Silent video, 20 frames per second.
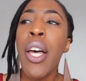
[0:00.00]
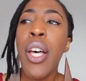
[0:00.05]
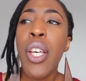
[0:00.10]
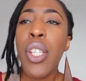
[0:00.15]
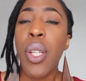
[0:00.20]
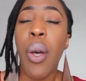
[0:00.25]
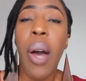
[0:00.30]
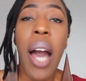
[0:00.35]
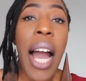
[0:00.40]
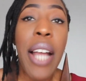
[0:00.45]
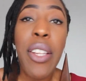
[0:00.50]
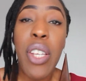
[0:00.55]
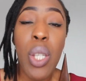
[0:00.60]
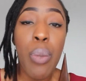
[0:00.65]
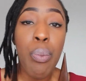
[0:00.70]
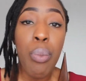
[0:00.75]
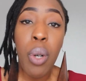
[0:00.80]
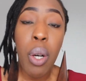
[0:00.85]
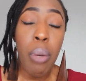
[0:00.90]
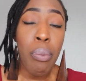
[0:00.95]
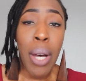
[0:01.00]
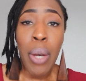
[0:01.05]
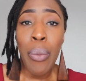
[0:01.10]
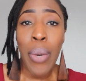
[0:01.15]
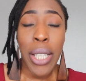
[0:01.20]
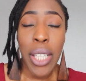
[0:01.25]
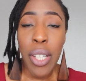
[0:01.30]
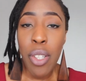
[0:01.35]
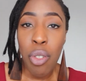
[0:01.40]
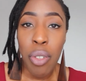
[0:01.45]
So I just bought my
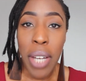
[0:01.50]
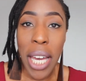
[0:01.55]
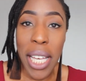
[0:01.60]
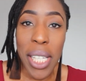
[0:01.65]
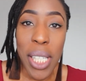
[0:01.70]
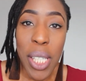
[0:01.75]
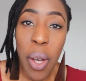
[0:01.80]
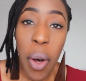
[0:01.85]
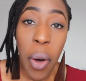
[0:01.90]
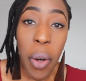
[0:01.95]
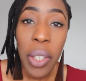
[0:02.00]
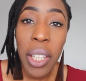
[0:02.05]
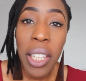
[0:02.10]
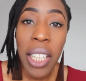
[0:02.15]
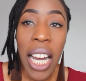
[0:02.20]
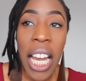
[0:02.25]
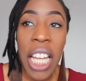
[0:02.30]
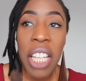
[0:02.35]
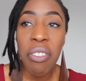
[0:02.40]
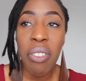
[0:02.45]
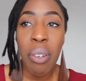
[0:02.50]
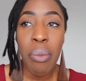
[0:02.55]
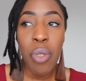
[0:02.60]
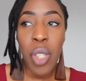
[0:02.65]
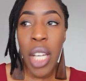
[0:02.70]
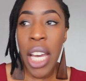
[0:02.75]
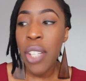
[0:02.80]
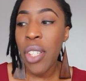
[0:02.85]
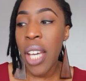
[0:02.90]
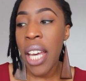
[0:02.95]
wedding dress online from
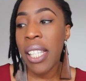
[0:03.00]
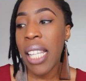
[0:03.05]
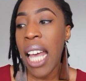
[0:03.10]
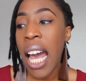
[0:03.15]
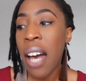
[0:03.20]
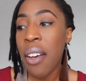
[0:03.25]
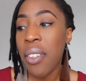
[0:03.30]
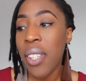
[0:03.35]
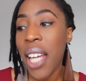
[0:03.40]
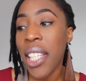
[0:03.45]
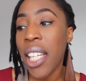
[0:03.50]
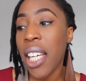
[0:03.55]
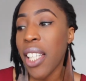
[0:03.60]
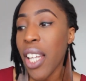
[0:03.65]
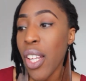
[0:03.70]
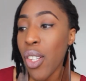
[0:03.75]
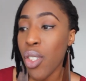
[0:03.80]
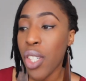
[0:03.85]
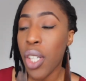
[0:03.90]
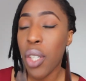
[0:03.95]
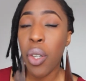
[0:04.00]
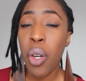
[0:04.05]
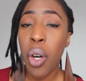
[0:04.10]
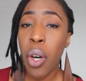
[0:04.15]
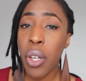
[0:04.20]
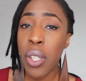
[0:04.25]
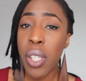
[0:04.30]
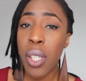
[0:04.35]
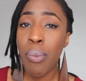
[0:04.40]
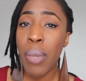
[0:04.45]
JJ's House, and it literally
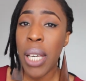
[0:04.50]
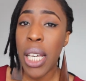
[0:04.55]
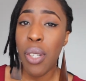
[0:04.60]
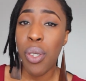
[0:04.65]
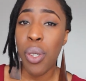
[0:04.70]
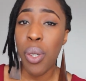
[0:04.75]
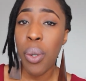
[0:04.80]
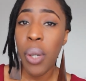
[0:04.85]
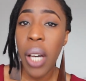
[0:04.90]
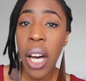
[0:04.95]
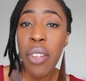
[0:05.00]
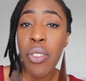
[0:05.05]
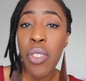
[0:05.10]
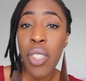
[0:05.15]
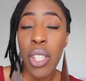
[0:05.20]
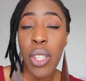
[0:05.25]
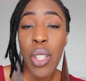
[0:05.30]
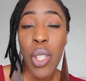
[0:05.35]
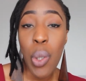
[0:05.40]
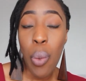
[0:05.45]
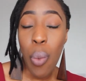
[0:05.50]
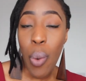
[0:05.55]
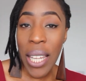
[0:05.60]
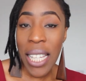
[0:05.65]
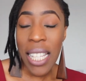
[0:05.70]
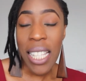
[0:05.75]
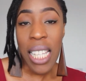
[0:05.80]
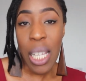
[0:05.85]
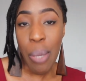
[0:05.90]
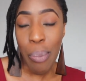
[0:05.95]
cost me
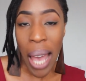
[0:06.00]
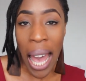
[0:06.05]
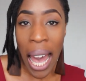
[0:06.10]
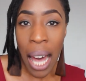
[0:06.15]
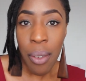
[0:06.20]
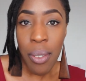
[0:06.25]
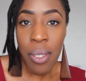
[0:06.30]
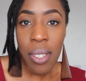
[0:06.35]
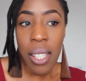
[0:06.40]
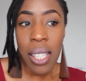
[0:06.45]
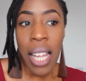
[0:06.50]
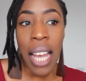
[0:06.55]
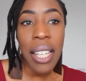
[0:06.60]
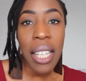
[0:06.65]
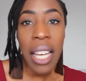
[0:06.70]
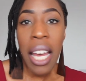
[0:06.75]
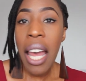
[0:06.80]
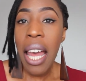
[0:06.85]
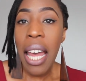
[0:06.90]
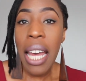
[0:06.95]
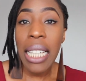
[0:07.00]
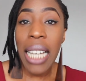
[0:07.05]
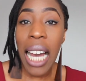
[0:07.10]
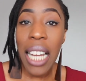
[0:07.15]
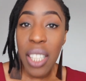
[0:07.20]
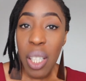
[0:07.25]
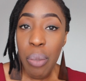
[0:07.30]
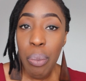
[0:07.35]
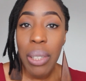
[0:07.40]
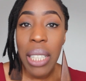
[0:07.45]
£220. Like,
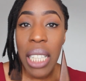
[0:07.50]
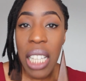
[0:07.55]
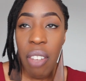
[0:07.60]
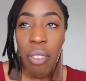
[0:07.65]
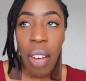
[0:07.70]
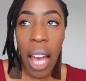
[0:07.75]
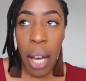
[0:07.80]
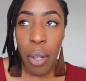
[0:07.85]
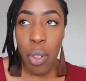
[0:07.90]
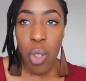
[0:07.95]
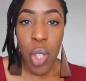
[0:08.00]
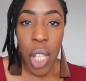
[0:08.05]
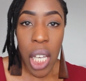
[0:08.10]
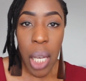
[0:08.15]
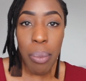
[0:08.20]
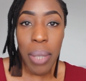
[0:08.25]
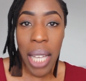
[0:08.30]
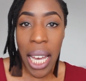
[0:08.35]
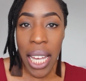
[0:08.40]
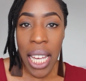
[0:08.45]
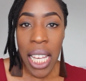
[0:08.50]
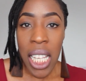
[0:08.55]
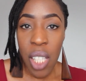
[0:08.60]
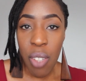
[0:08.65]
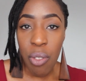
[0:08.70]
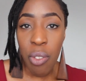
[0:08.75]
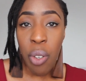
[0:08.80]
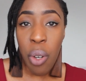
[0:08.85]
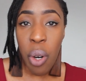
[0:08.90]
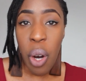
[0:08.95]
can you believe how cheap that is
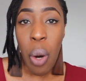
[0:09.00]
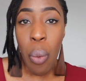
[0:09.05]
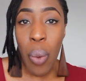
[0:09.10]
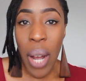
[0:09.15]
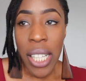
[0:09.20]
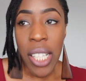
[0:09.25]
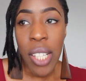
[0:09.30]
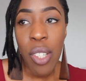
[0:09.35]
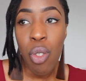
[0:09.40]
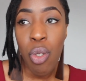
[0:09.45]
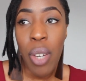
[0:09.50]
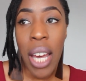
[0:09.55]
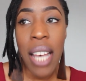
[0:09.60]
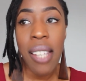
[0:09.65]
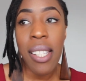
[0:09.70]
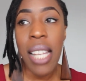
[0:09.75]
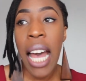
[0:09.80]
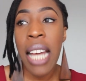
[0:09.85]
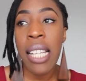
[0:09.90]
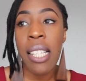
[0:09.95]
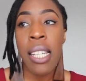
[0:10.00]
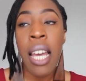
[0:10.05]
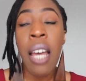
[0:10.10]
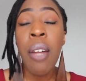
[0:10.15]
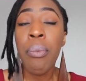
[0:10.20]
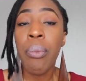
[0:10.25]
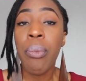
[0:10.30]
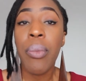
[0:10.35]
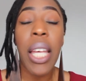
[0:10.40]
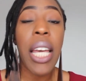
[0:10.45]
for a wedding dress? And
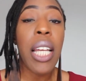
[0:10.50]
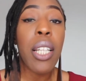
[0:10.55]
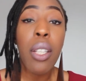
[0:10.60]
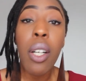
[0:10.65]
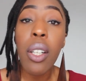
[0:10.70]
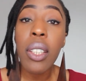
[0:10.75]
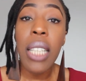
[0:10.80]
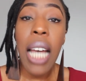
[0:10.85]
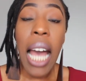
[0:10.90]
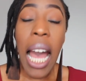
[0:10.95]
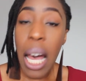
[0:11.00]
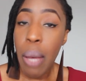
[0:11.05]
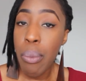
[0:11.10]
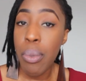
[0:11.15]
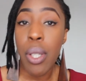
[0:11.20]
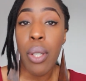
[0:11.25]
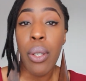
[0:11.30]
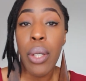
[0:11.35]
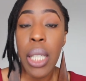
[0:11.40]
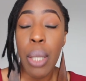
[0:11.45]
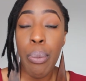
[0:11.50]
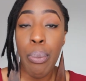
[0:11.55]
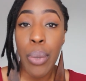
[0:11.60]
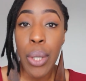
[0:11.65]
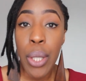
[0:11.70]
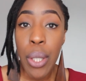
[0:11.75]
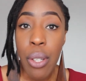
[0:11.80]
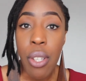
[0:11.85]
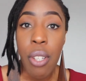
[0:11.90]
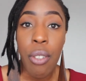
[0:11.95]
it looked absolutely
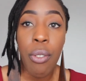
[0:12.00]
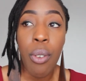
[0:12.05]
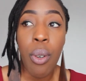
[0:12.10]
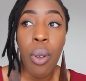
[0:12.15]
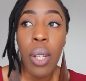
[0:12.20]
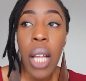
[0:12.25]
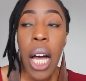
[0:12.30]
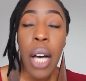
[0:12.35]
beautiful.